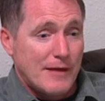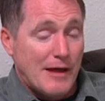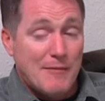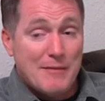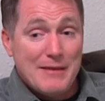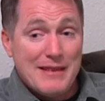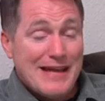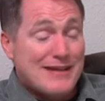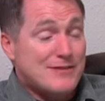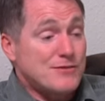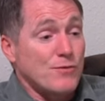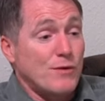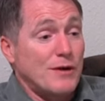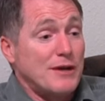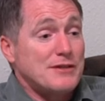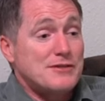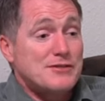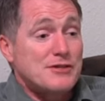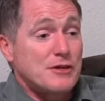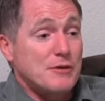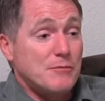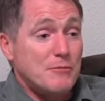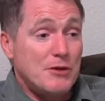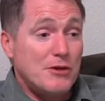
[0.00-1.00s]
I mean, that's what
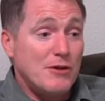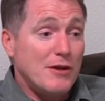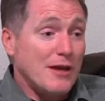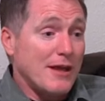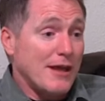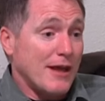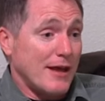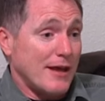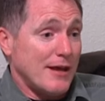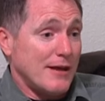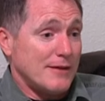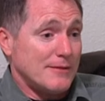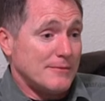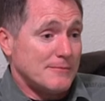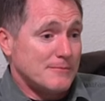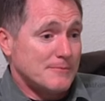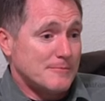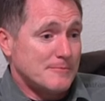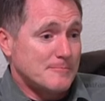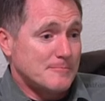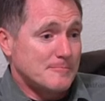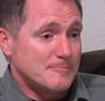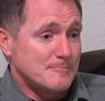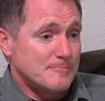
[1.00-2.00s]
it's communicating.
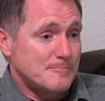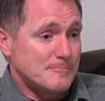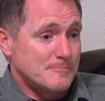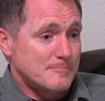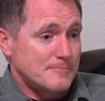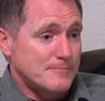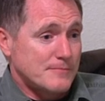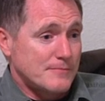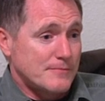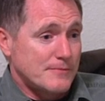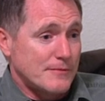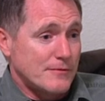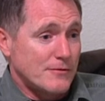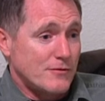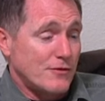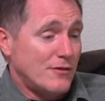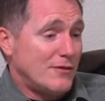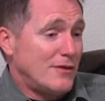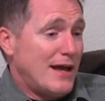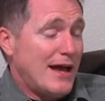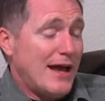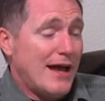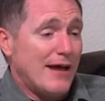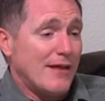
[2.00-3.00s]
So,
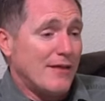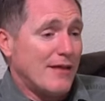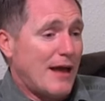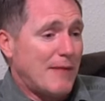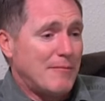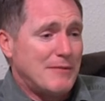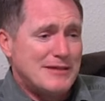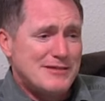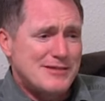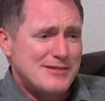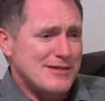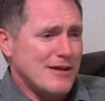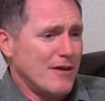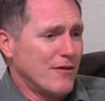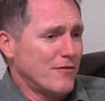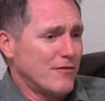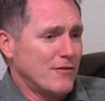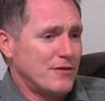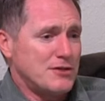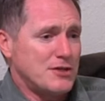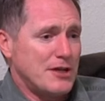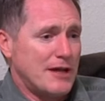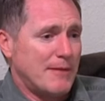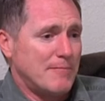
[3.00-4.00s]
yeah, I mean,
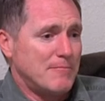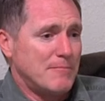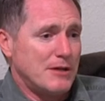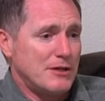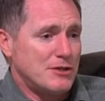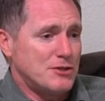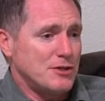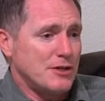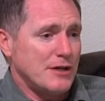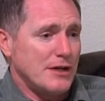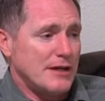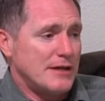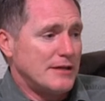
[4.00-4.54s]
selfish ambition.